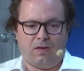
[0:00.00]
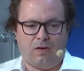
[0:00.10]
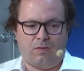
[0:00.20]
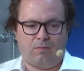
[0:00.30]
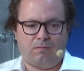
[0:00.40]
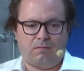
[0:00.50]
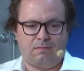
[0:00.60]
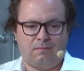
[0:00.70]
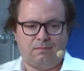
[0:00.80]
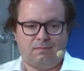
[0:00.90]
you know,
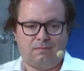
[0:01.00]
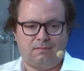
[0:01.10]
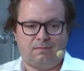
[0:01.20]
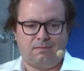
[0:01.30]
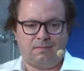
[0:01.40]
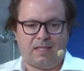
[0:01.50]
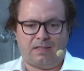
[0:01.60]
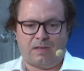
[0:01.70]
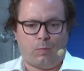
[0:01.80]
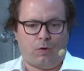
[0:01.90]

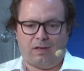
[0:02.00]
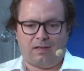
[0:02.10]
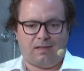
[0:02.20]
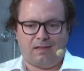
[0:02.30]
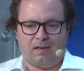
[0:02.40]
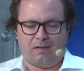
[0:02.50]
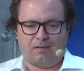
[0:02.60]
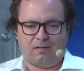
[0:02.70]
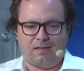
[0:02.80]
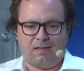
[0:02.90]
at some point, you
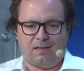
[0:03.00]
know,